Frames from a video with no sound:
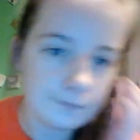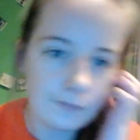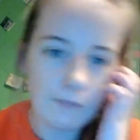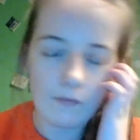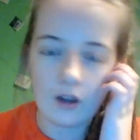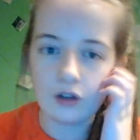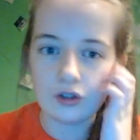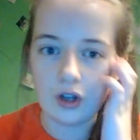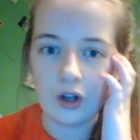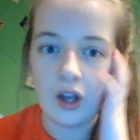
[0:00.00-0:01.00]
So
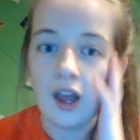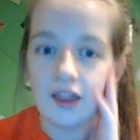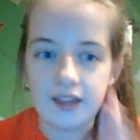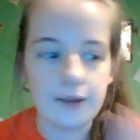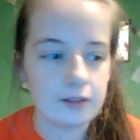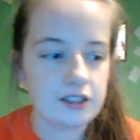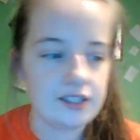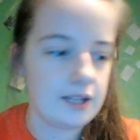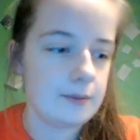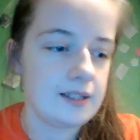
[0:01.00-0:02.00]
they're into my
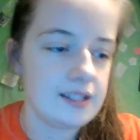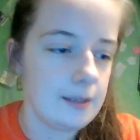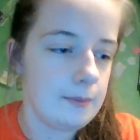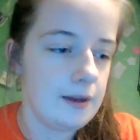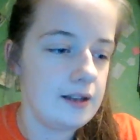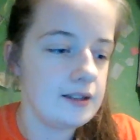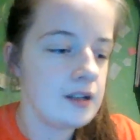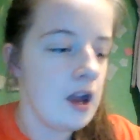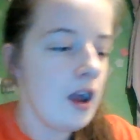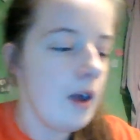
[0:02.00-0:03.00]
slippers. My
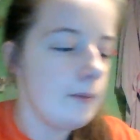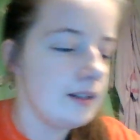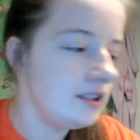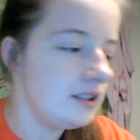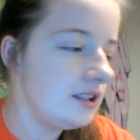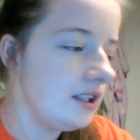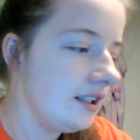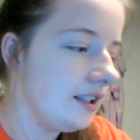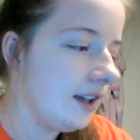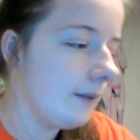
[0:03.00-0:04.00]
sister did get me
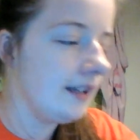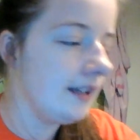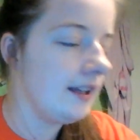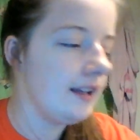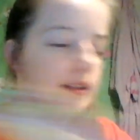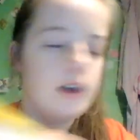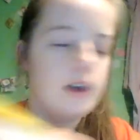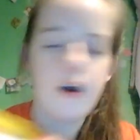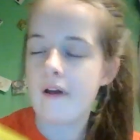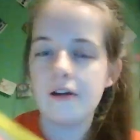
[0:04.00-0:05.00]
this
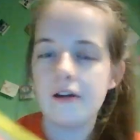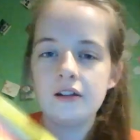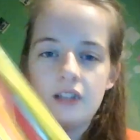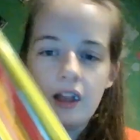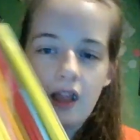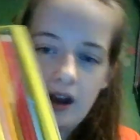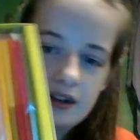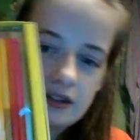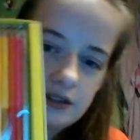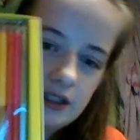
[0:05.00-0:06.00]
like
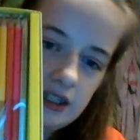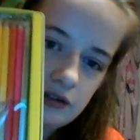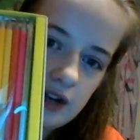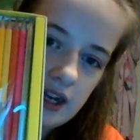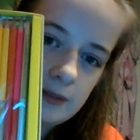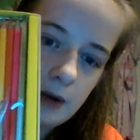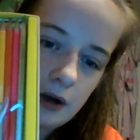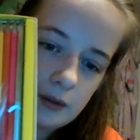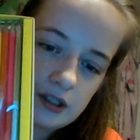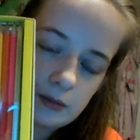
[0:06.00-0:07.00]
de-stress book with some
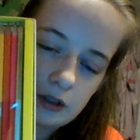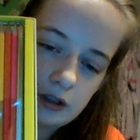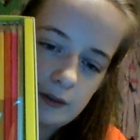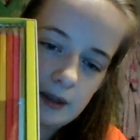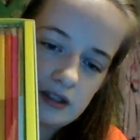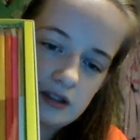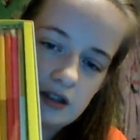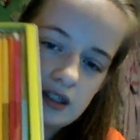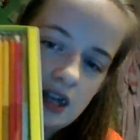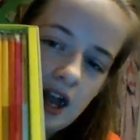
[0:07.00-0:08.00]
colouring pencils
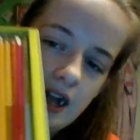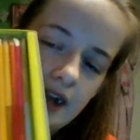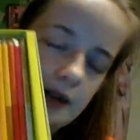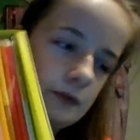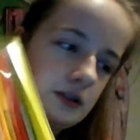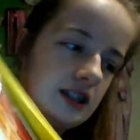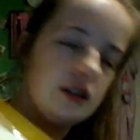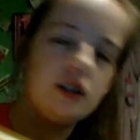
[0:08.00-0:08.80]
and getting a little cute